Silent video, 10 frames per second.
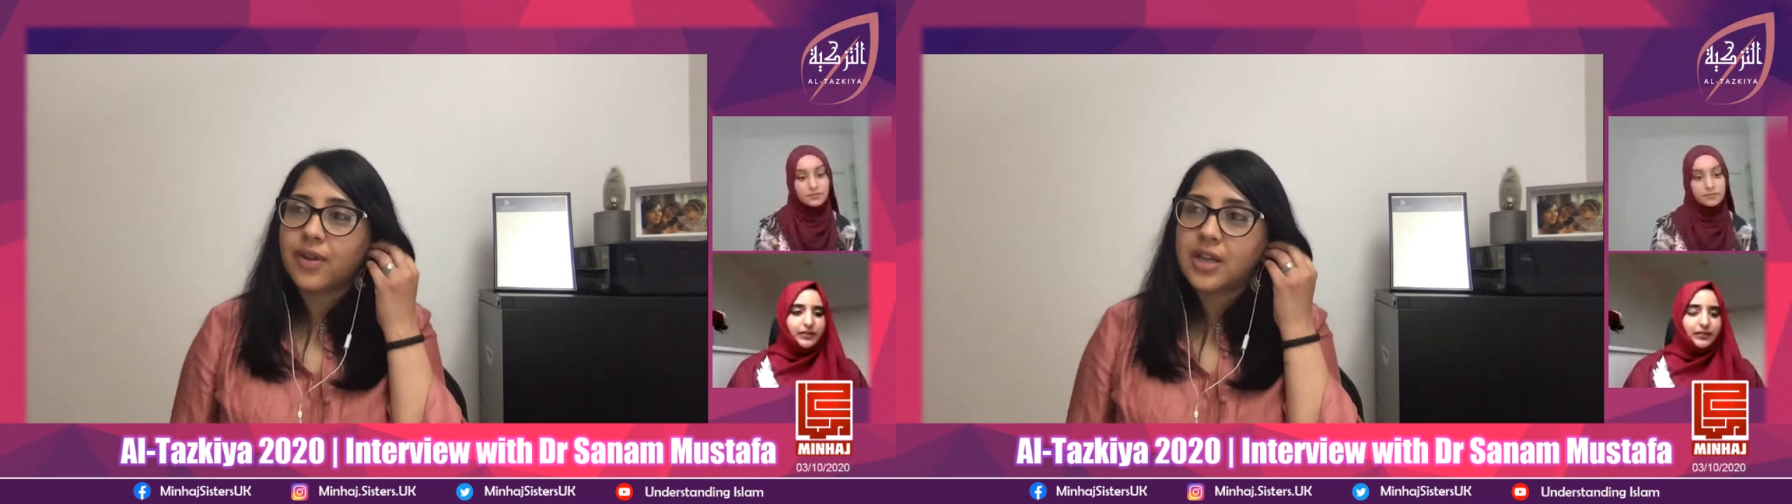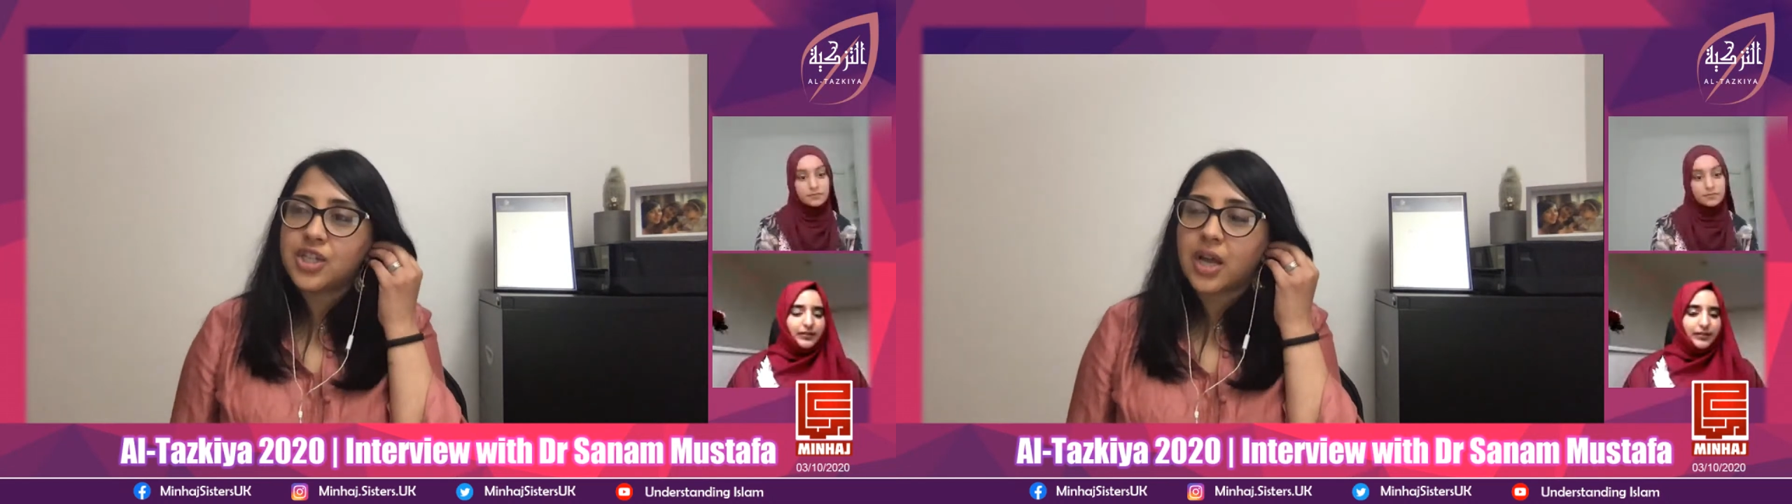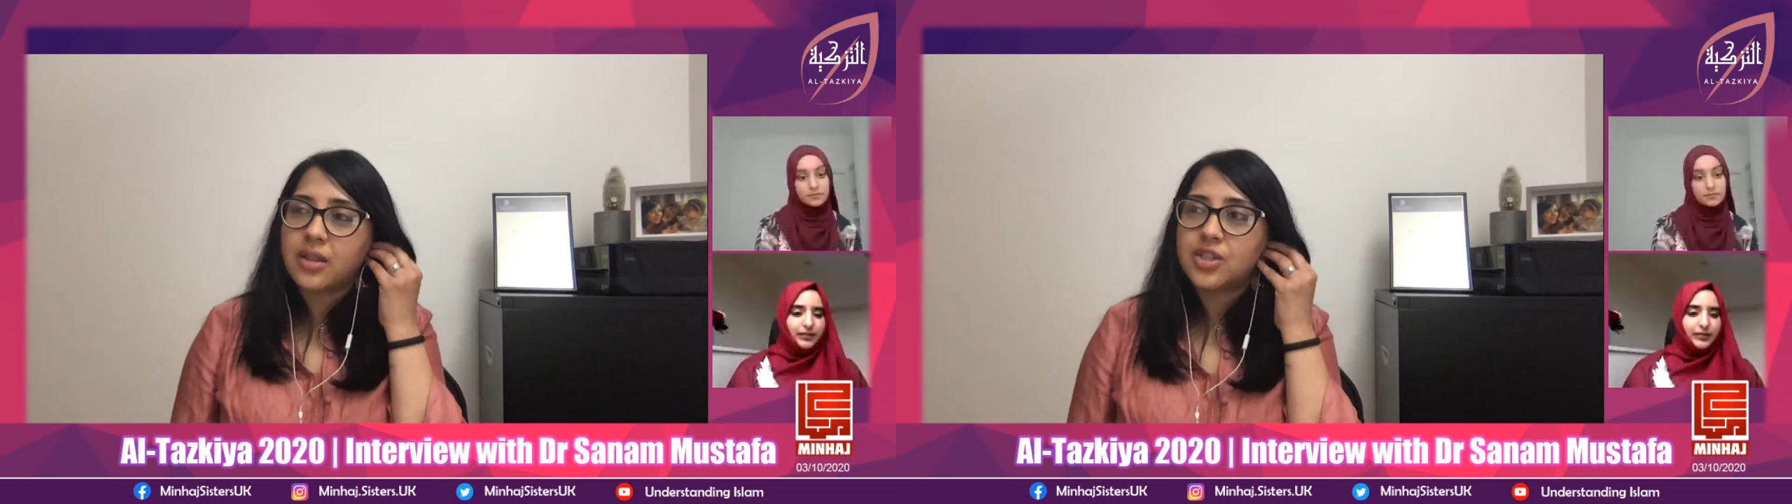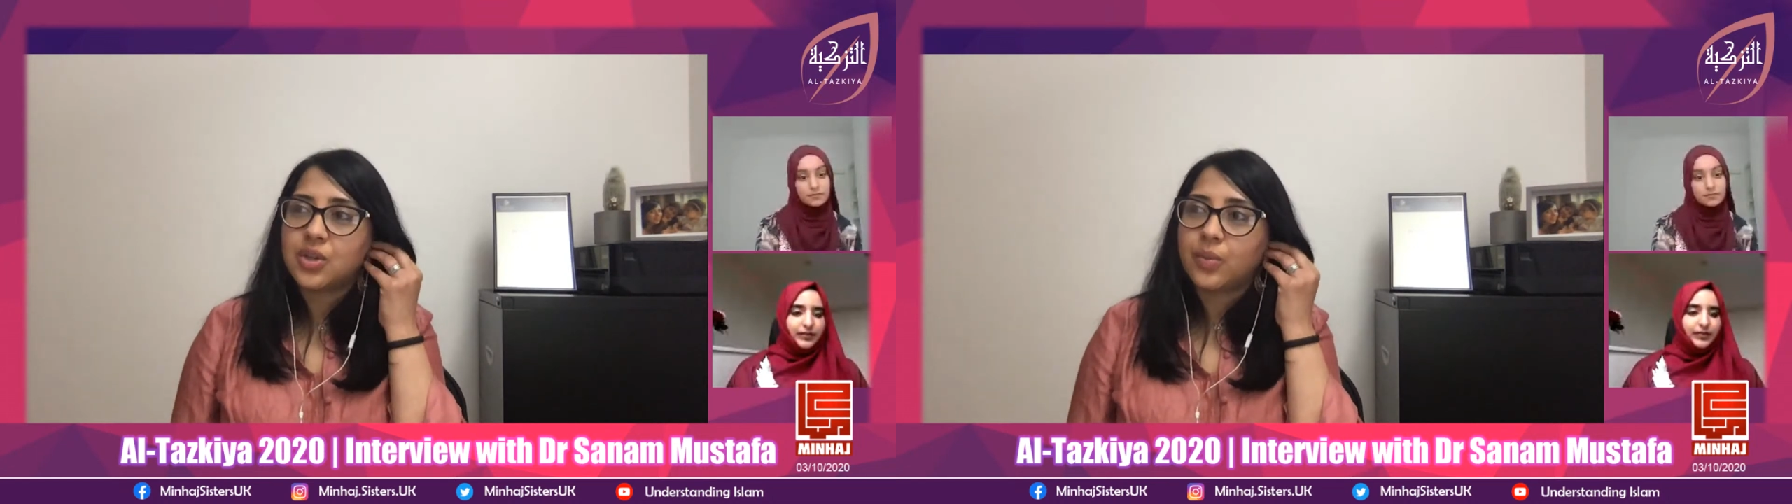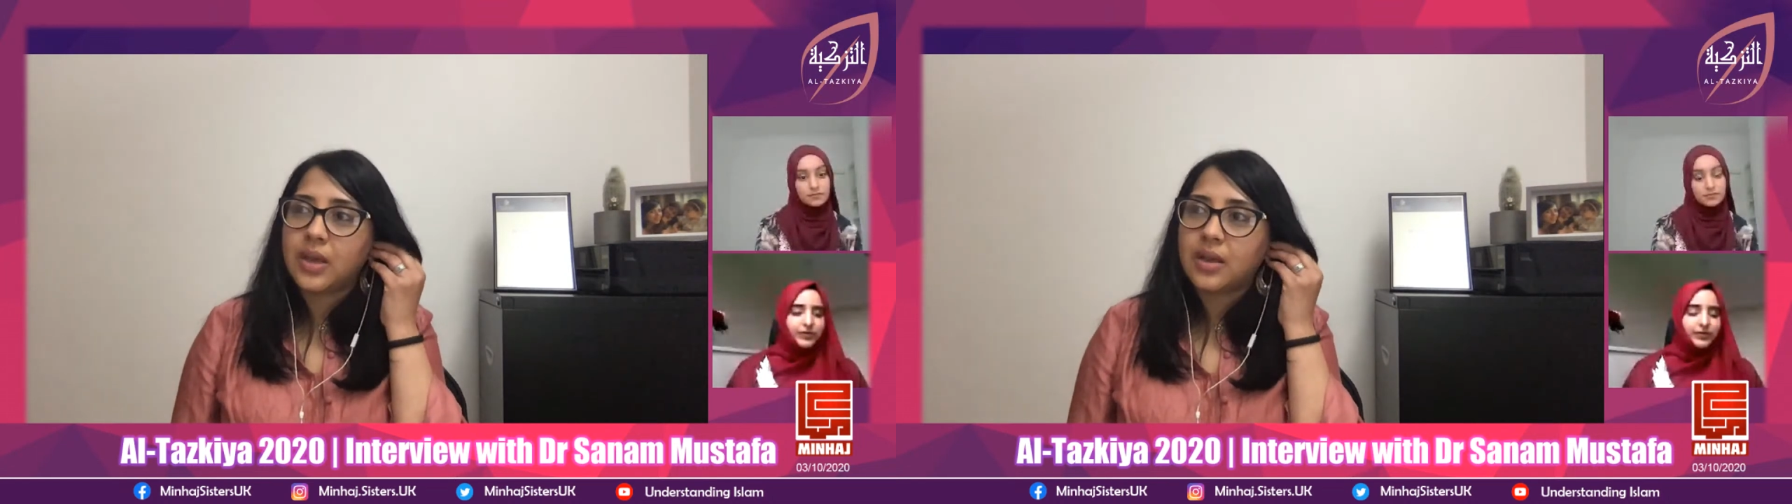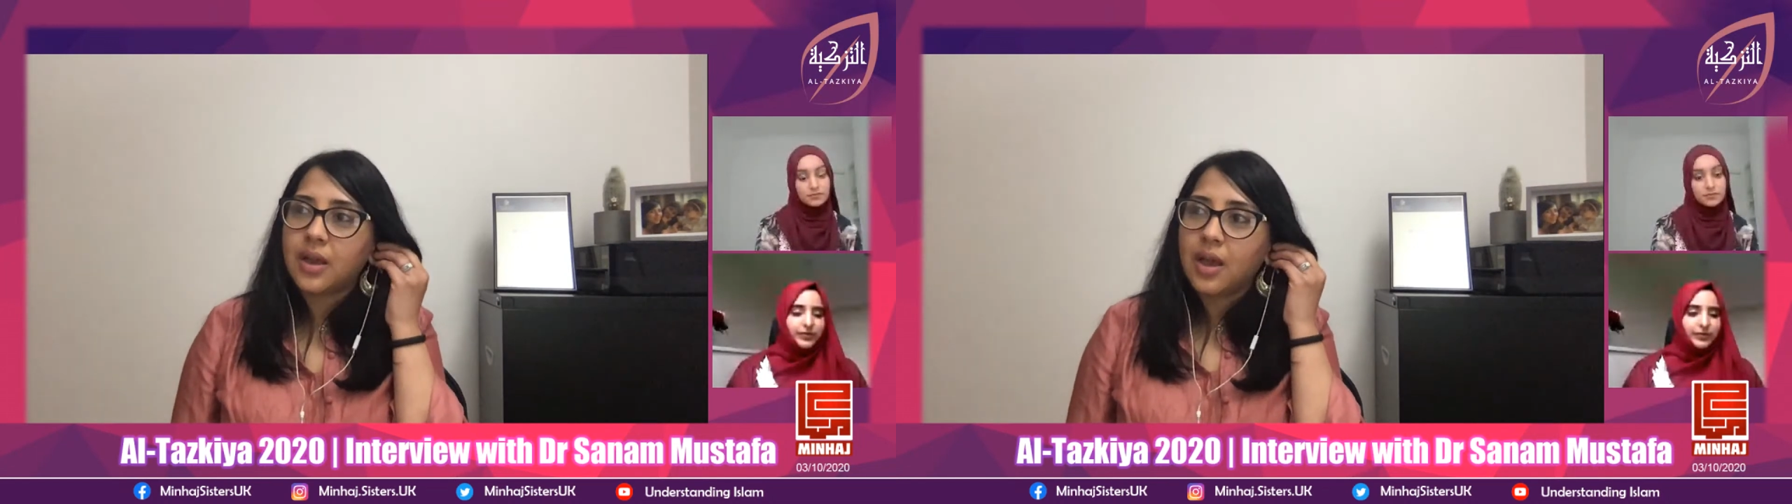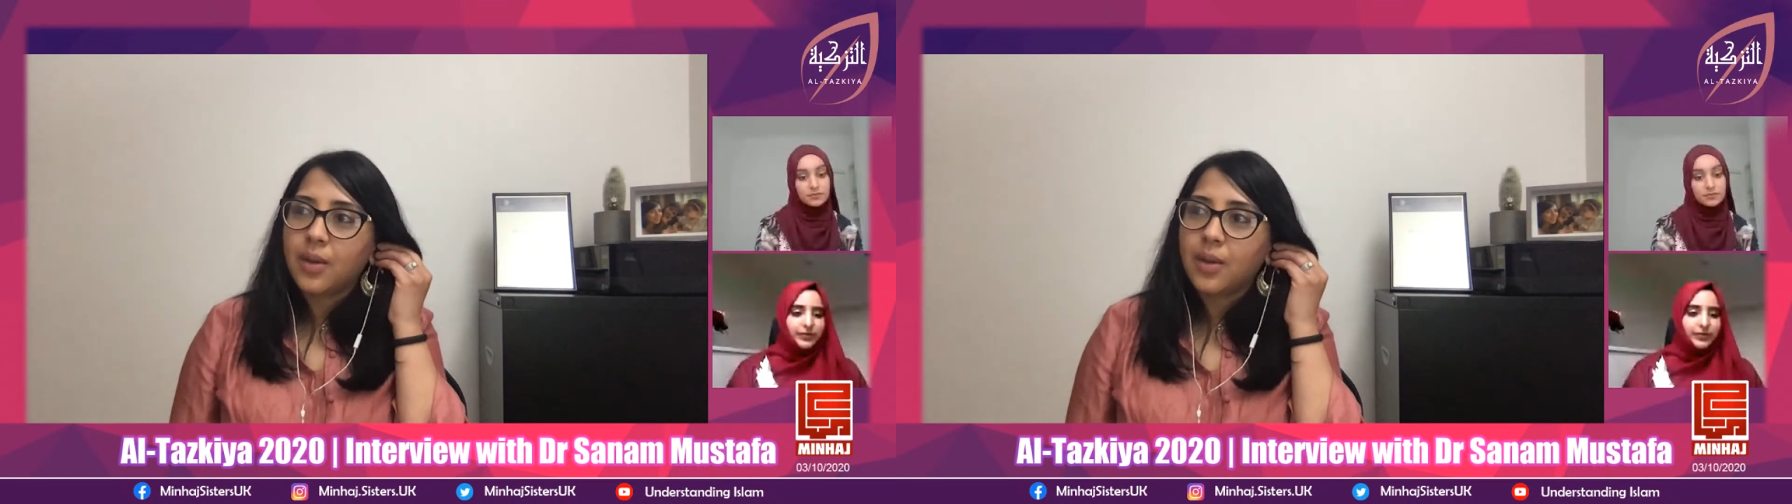very challenging week,